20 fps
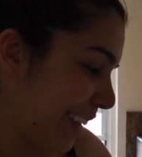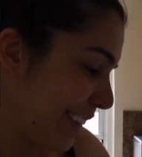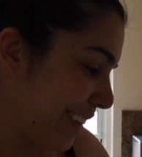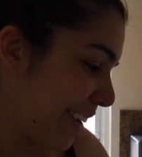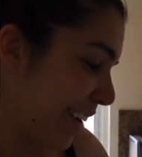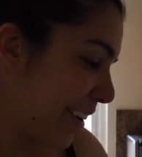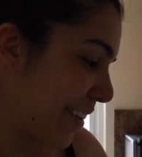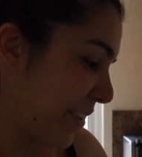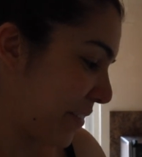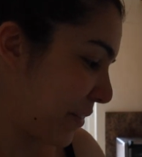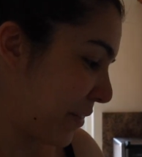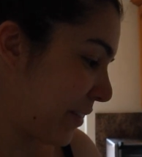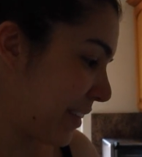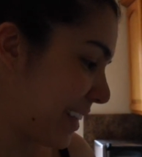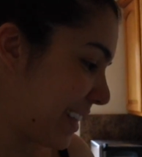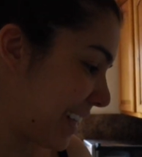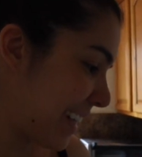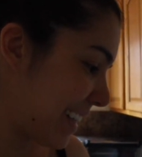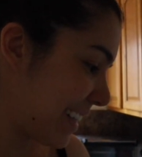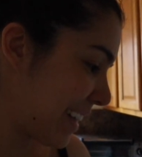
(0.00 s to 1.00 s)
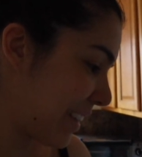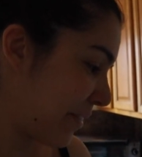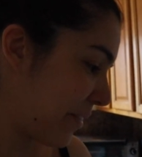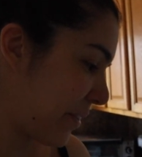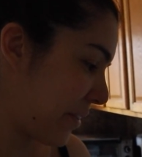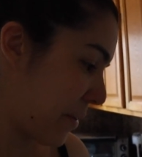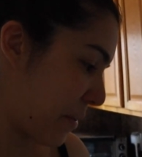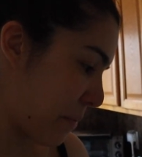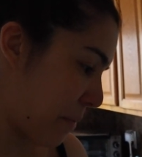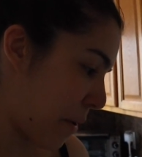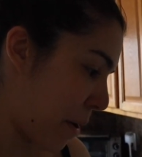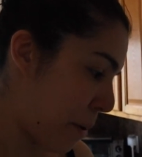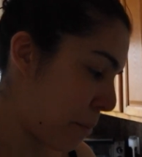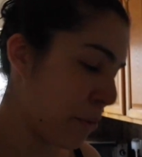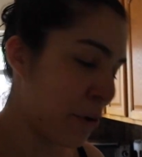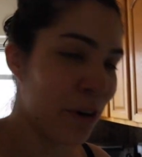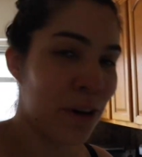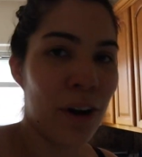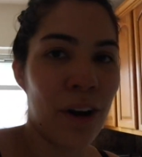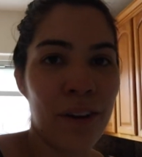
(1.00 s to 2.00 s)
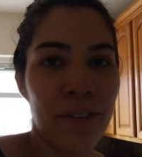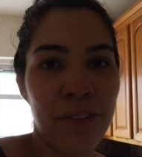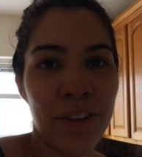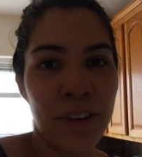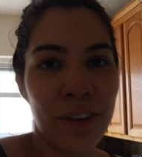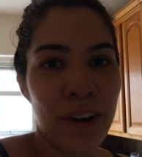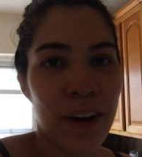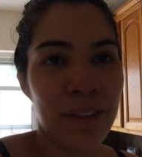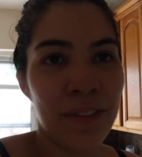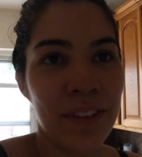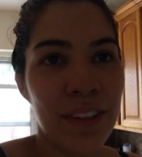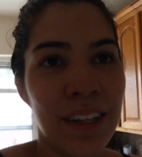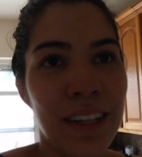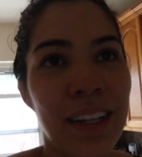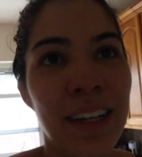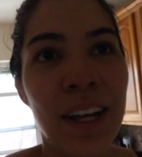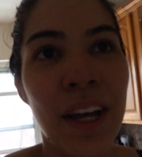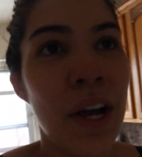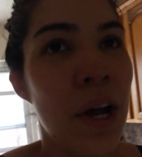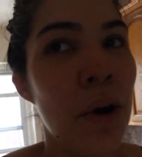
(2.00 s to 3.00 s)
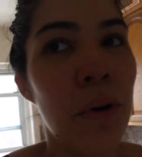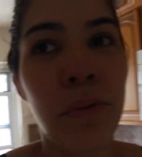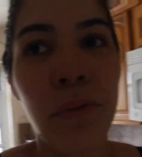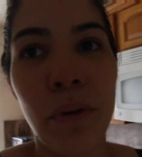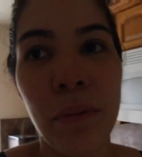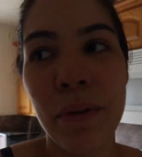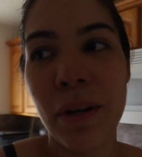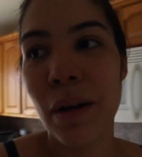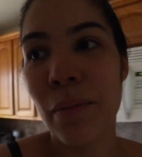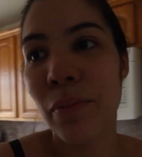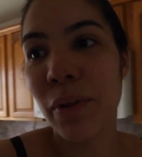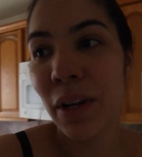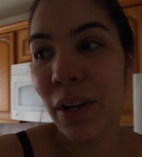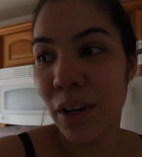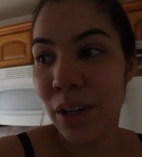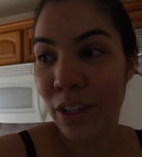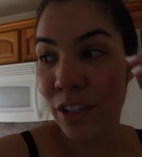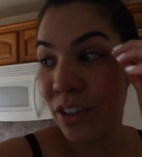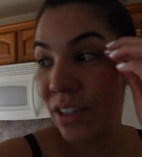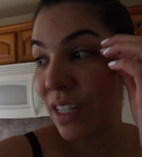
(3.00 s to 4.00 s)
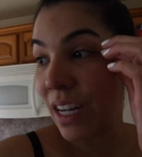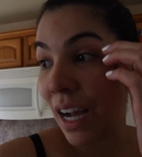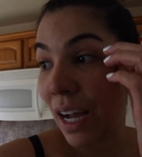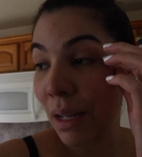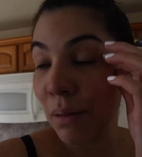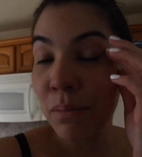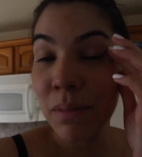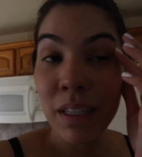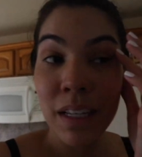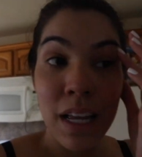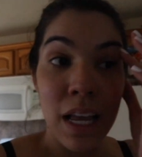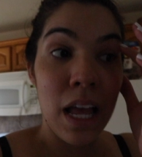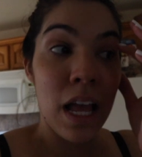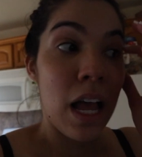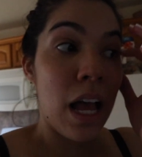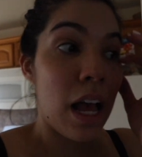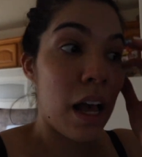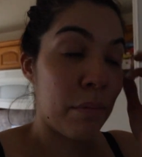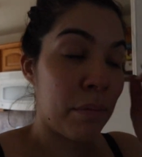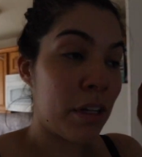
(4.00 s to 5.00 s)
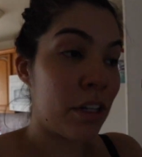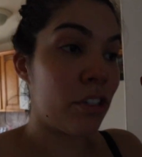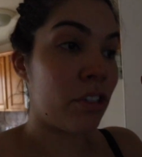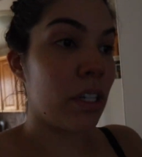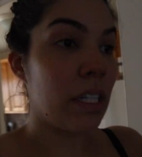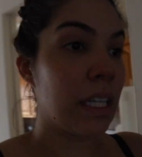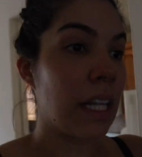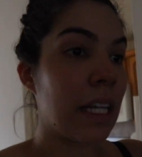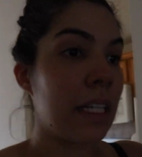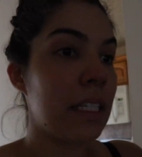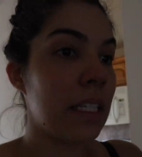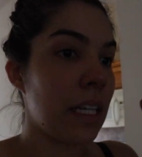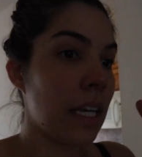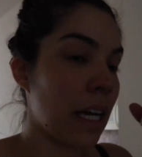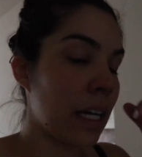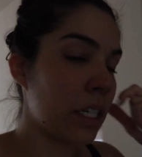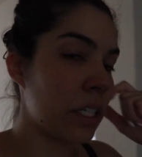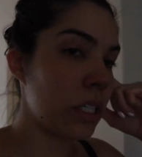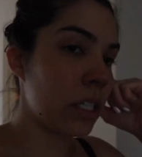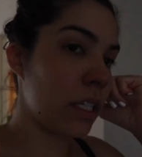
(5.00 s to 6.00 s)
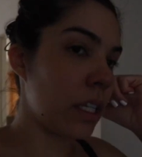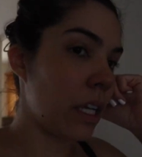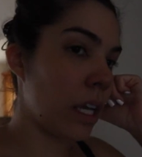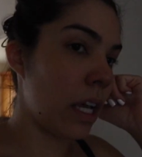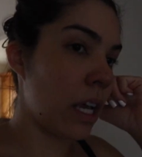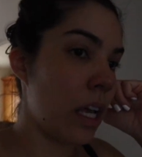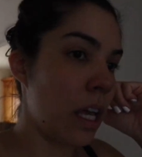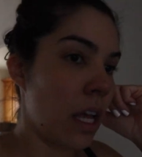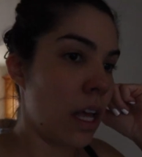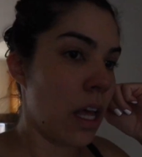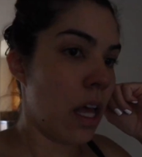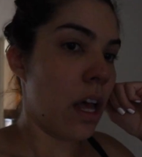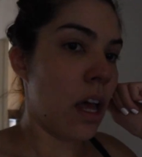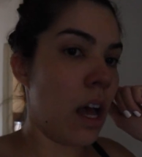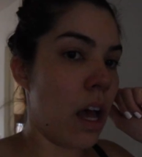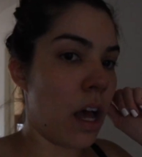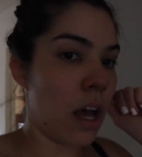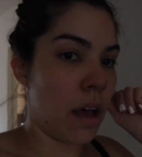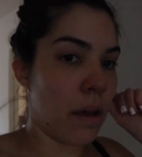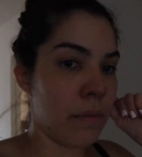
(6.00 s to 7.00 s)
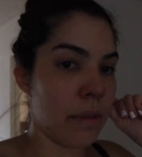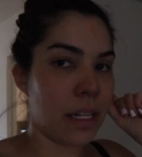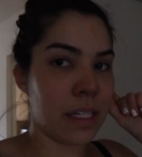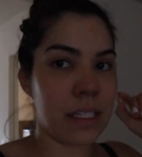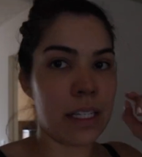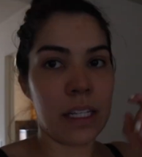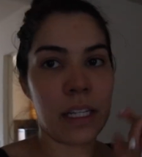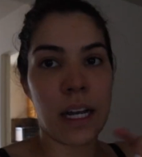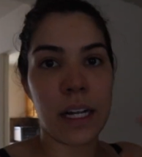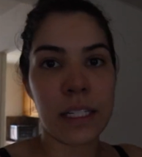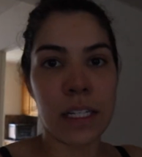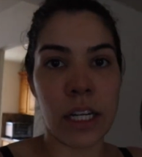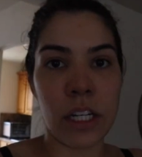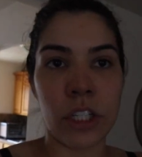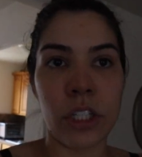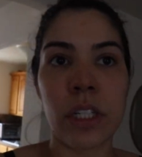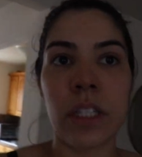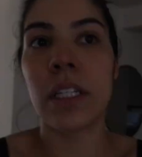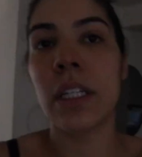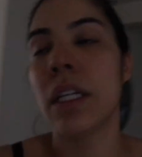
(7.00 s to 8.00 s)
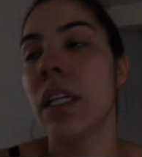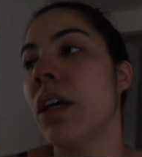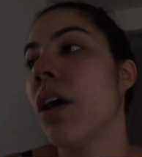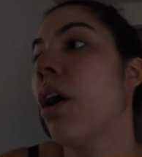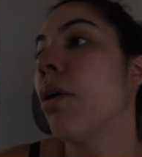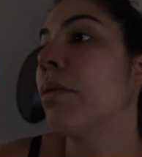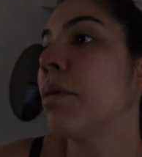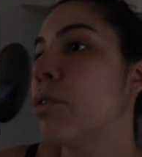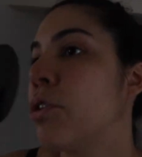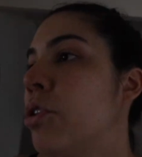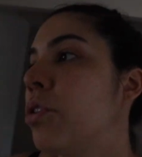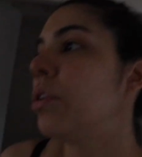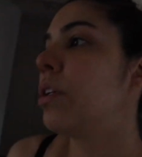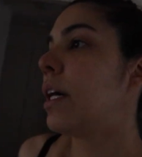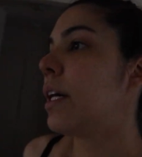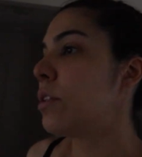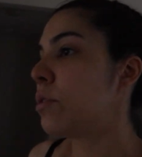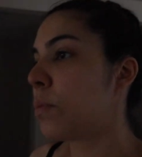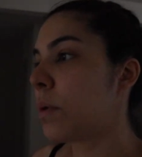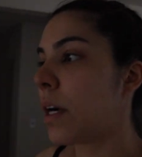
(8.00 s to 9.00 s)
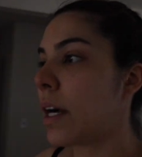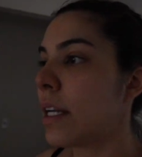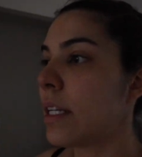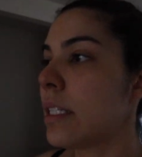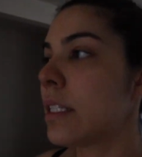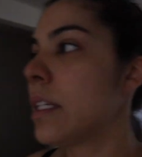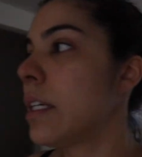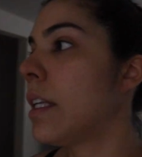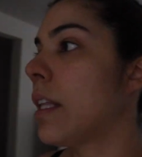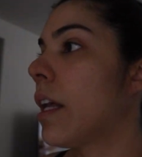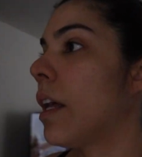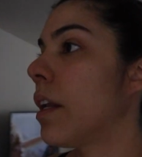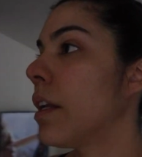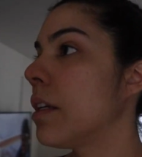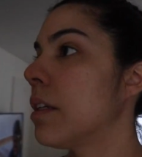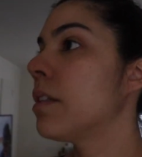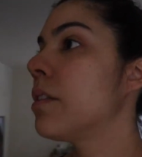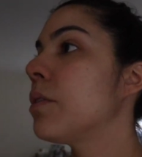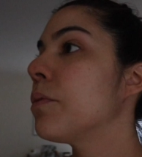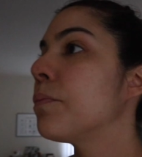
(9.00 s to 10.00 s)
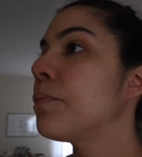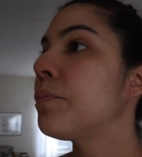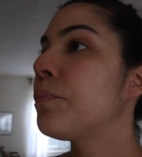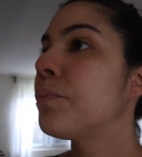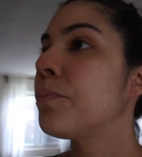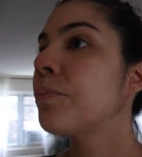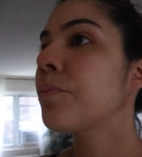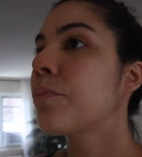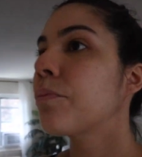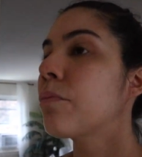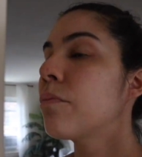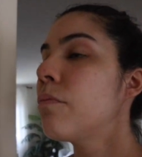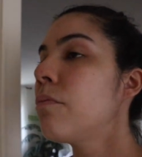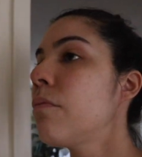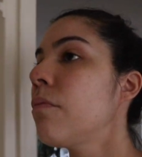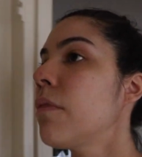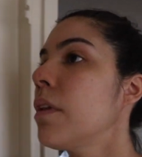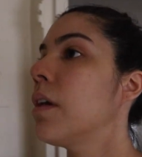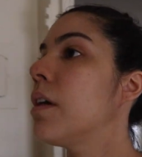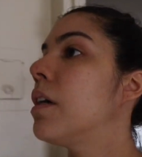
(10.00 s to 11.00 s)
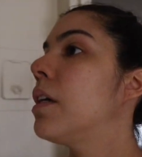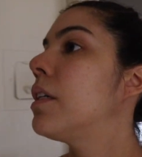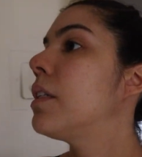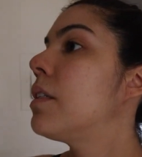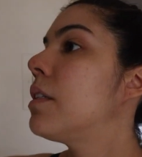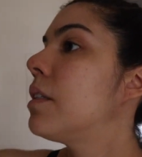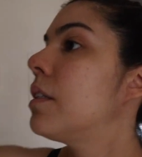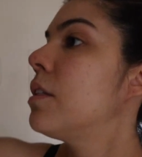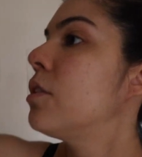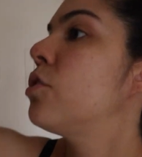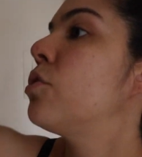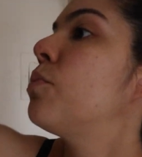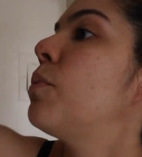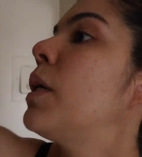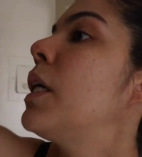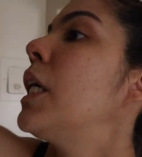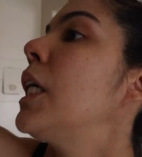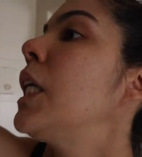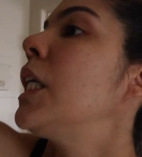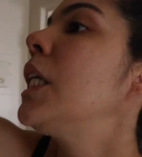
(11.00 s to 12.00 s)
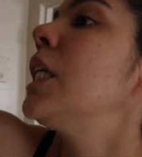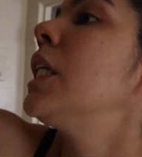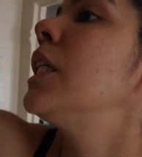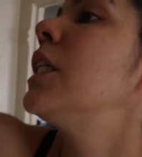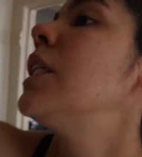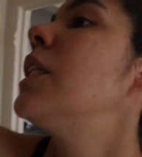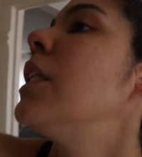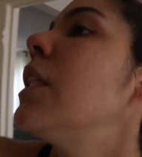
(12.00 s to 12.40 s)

You know, everyone says like when you're a mom, your coffee you have to warm it up like a hundred times. I'm gonna drink that tea actually. Um, that's the lactation tea. Oh, I'll show you guys what kind of tea that is. It's this one.